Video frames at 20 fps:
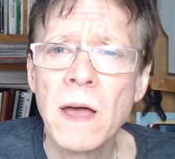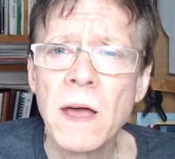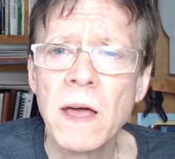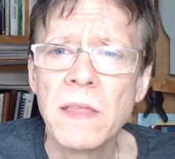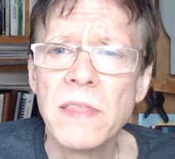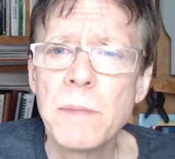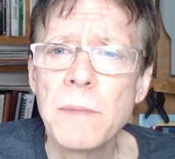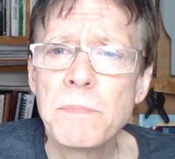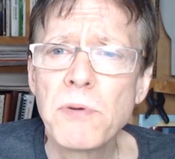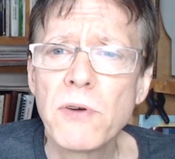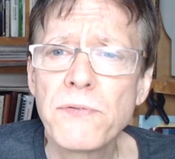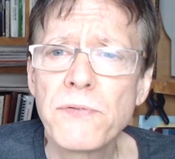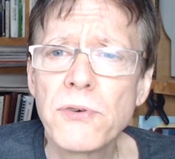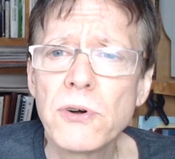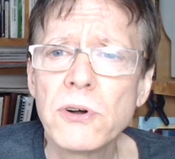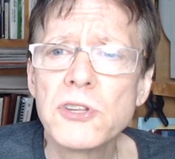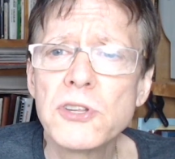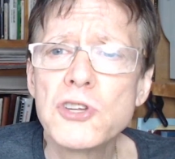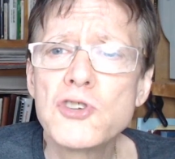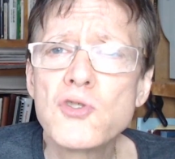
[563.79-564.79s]
They prefer
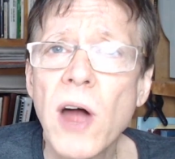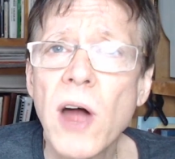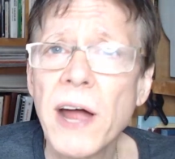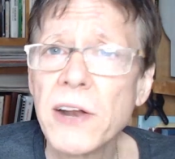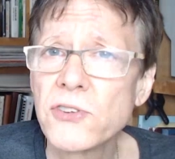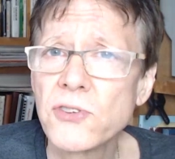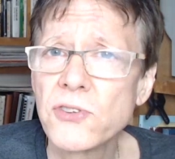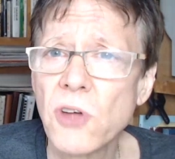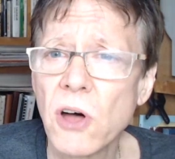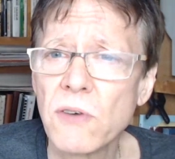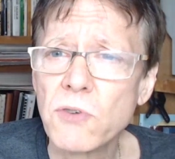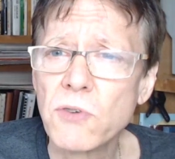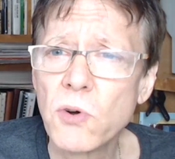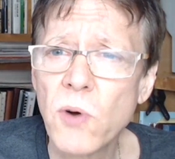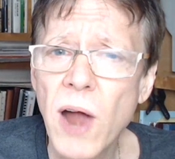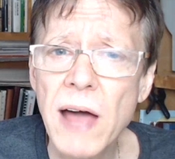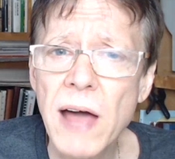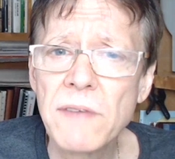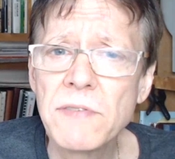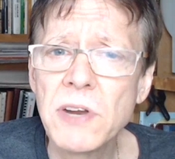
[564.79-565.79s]
to try to solve
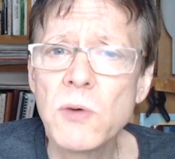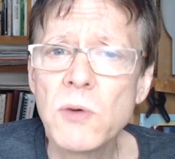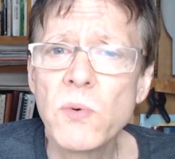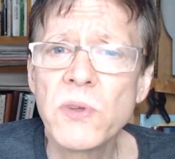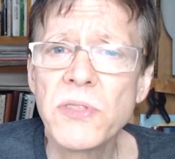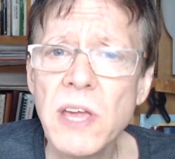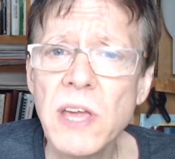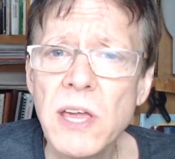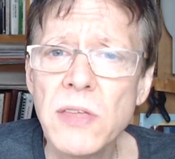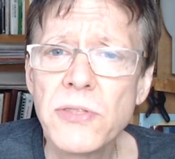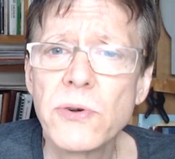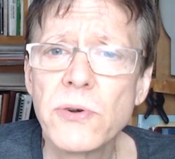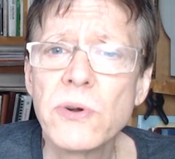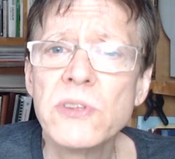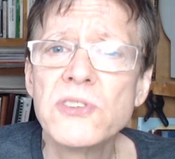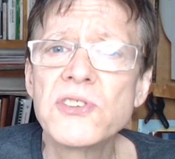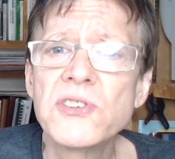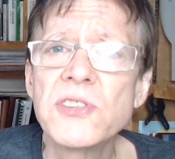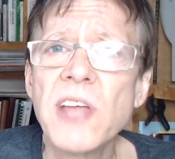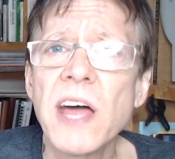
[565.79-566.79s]
gravity with ether
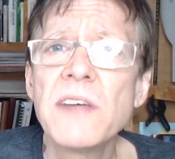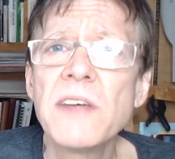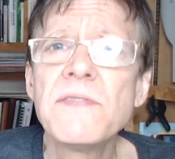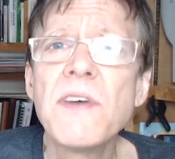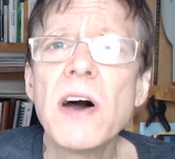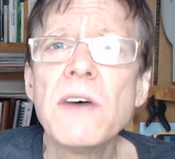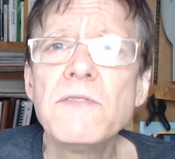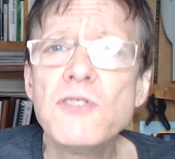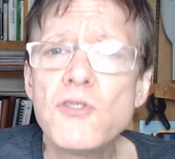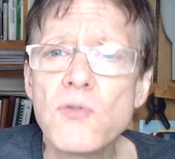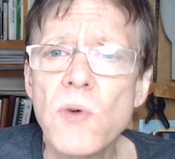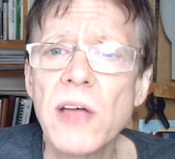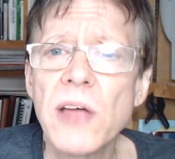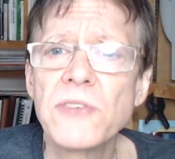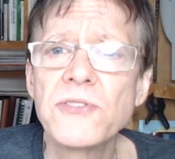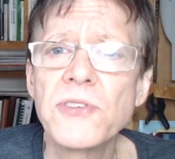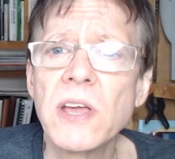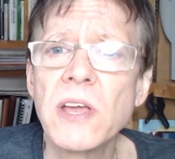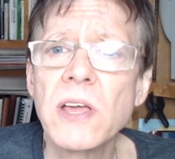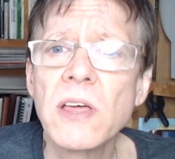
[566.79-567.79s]
instead of
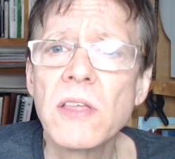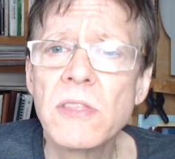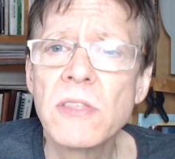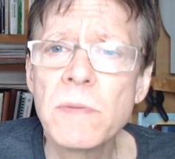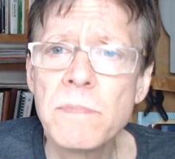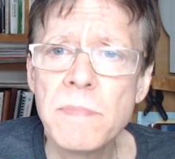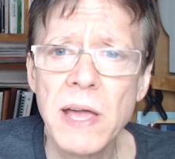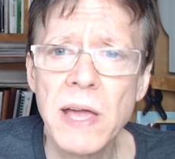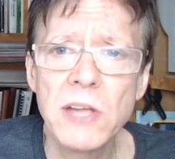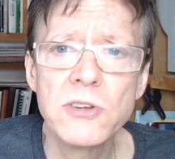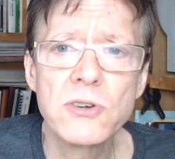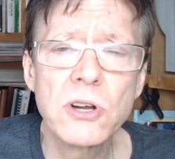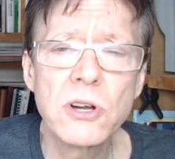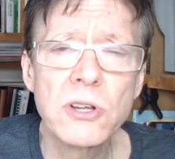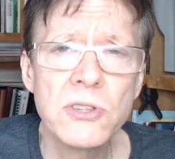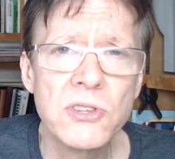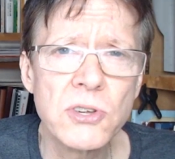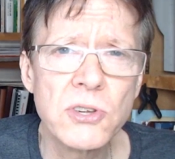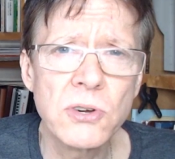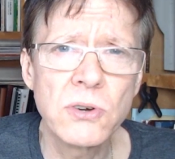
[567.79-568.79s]
addressing the major
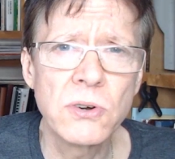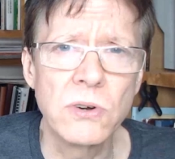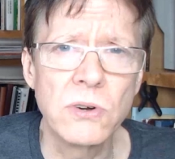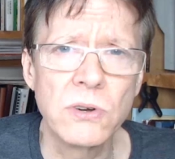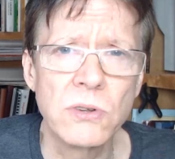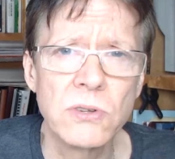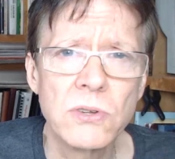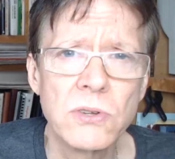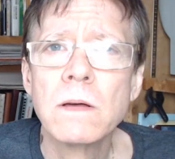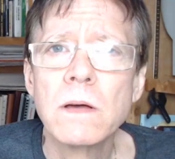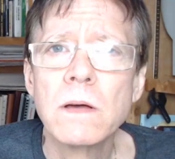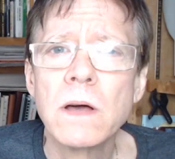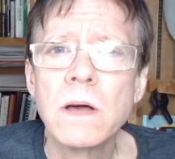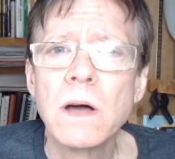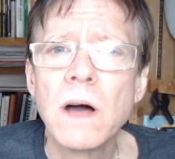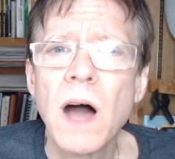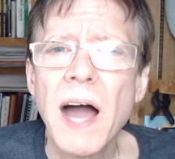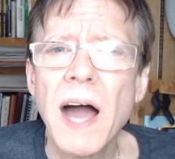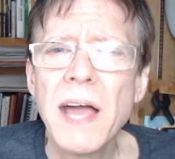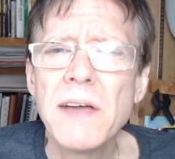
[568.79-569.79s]
concerns.
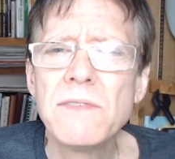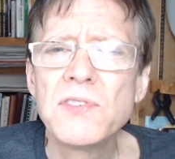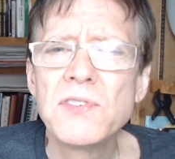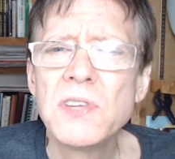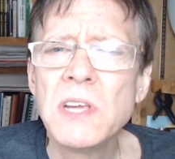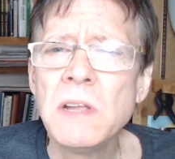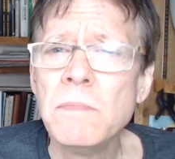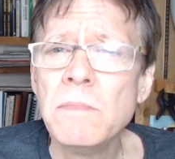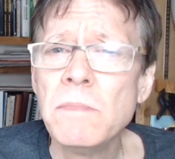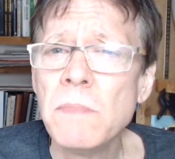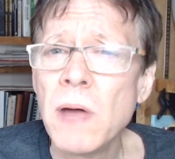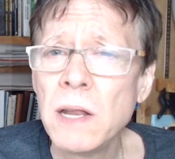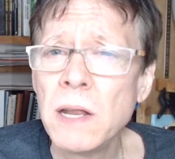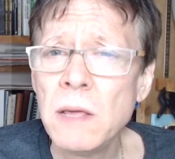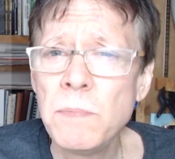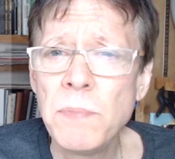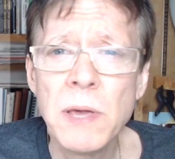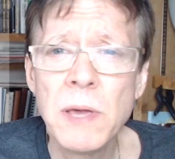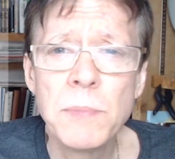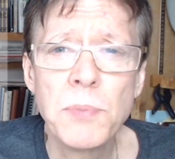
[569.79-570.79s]
I have seen many
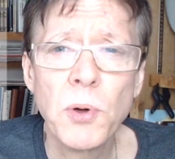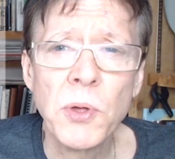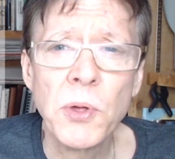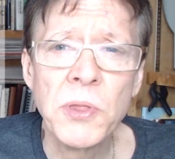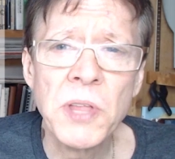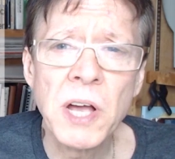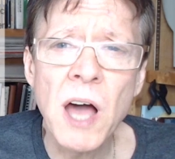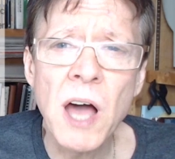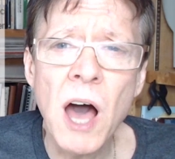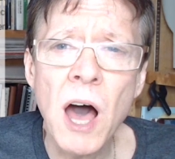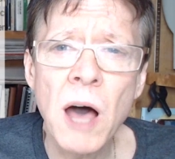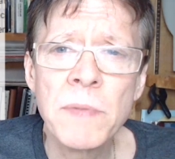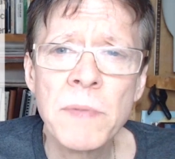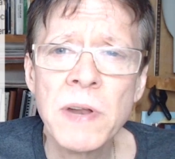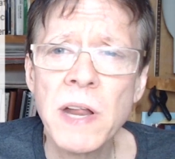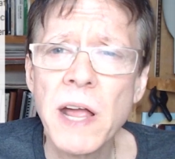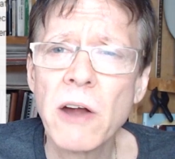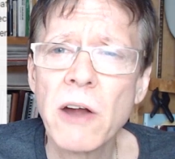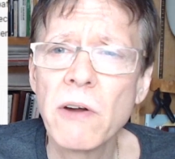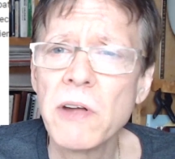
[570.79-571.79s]
people in the
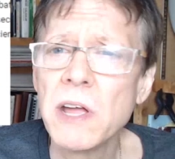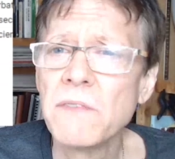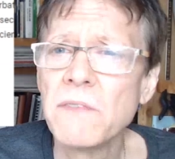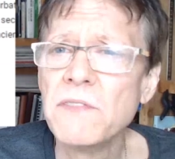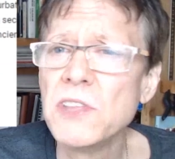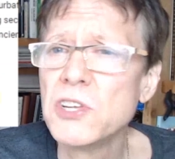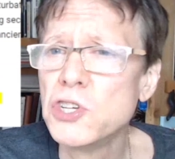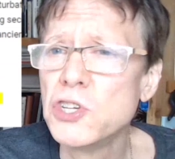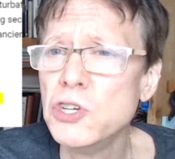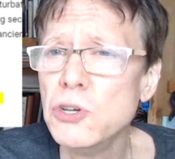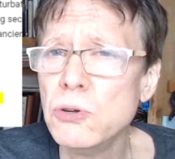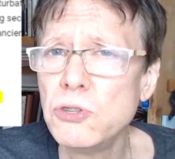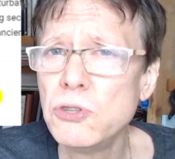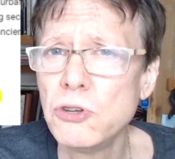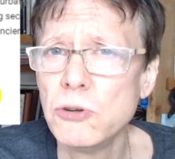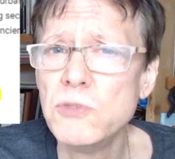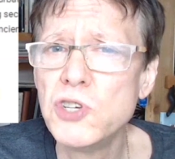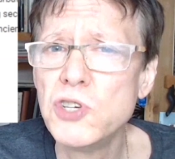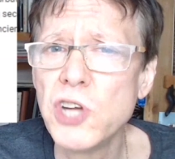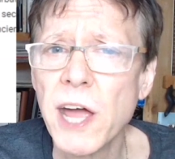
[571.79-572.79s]
common area of this
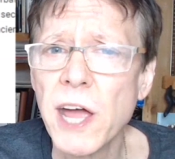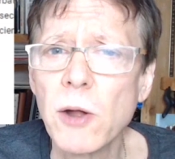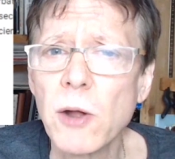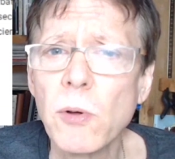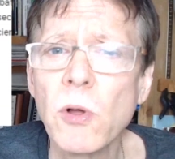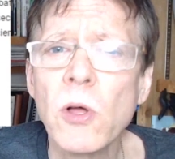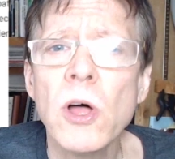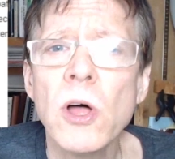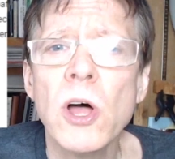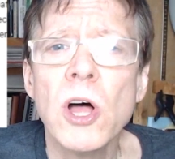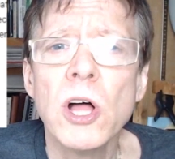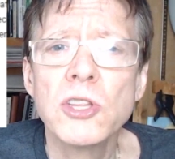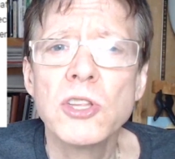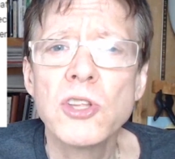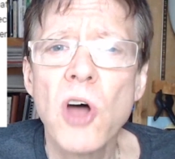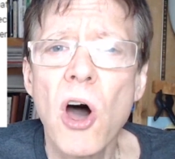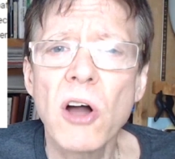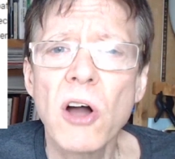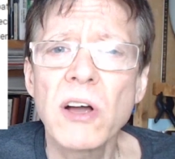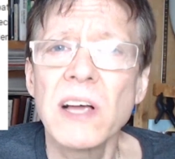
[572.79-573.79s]
YouTube channel
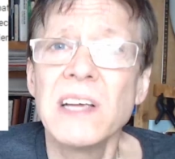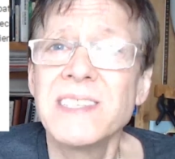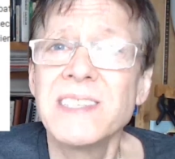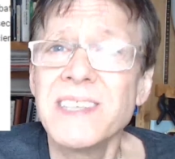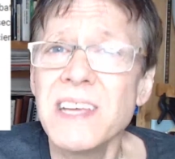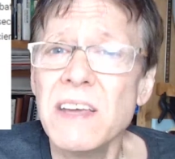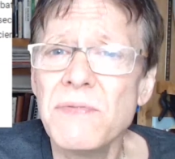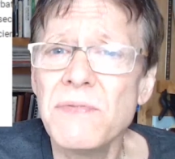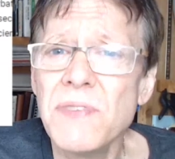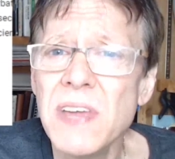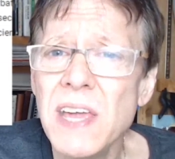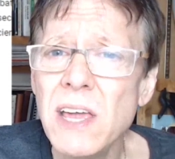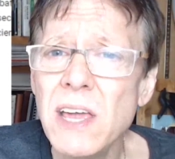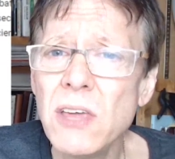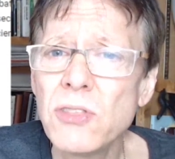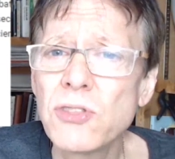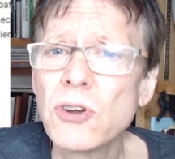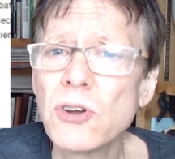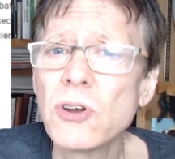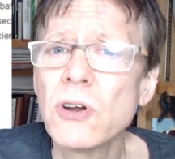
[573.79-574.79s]
talk as if
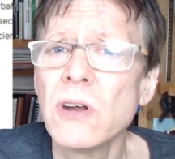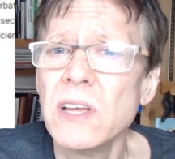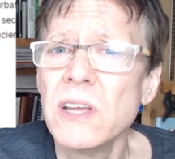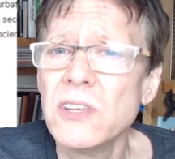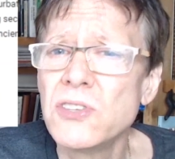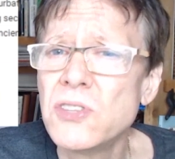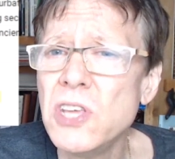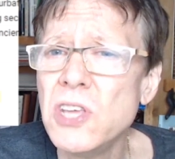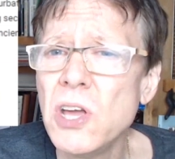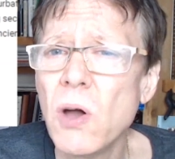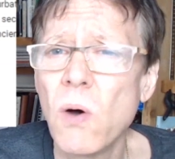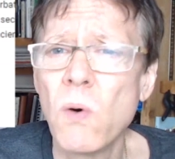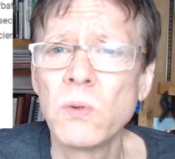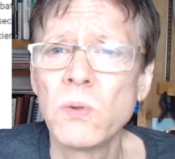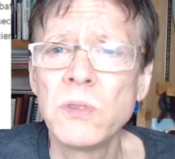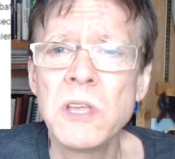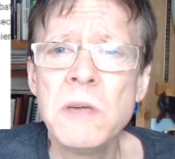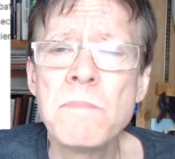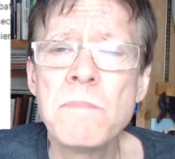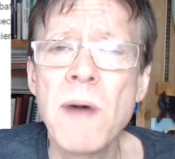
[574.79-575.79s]
ether is the
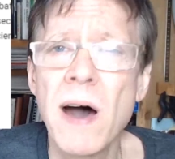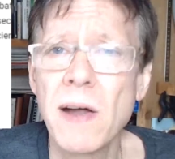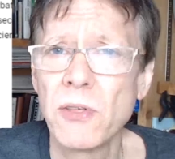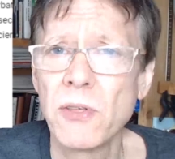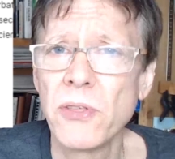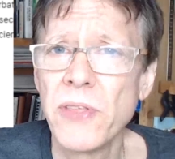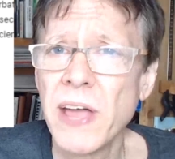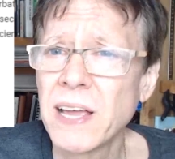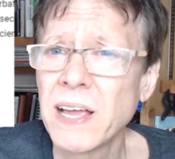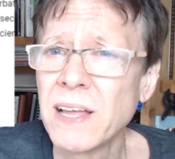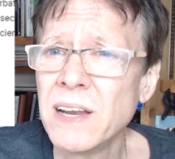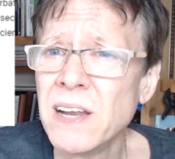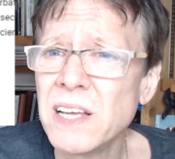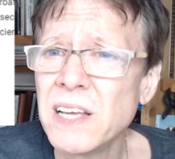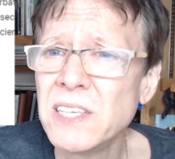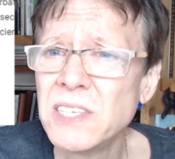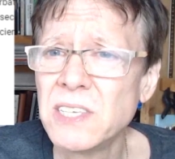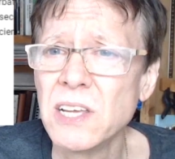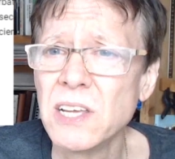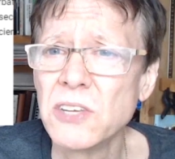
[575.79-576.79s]
only model that can
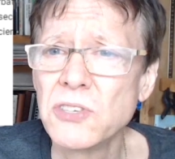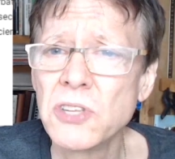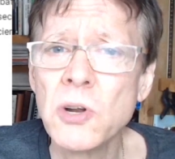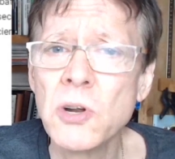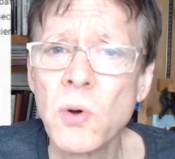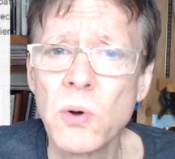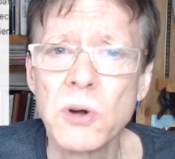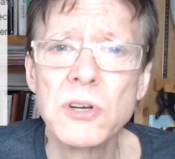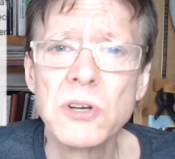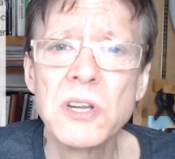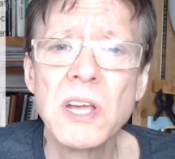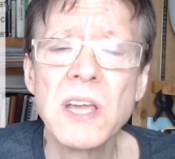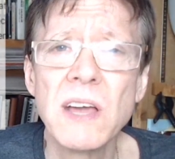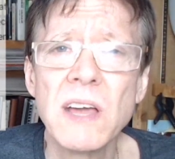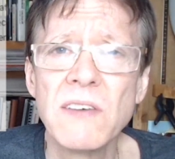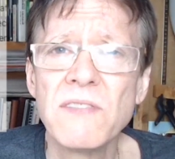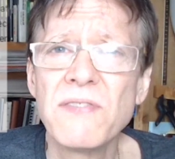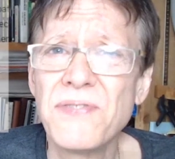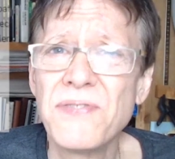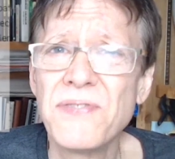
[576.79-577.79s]
exist in order to
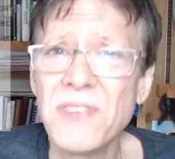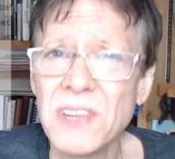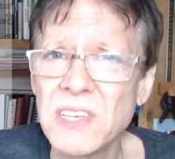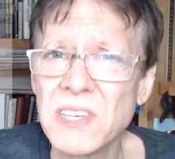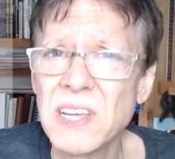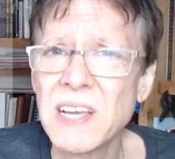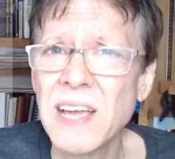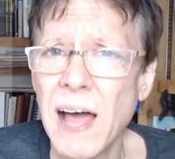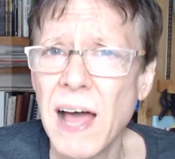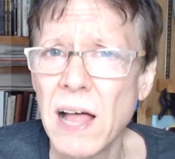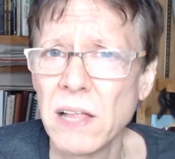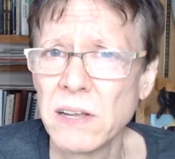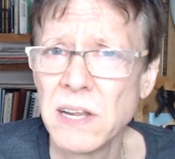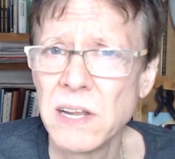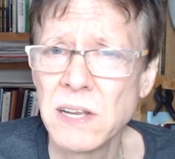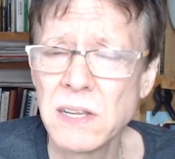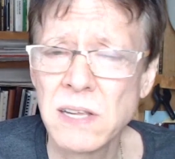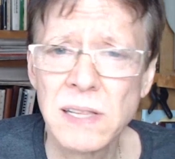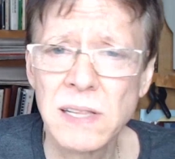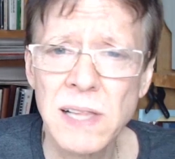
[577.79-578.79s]
give physicality
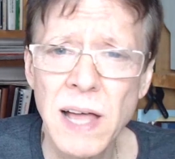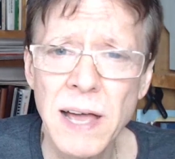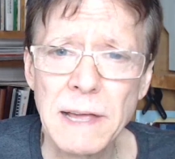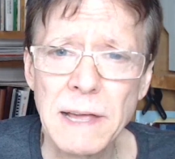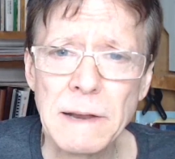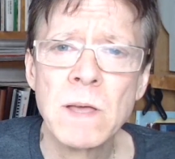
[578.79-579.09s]
to light,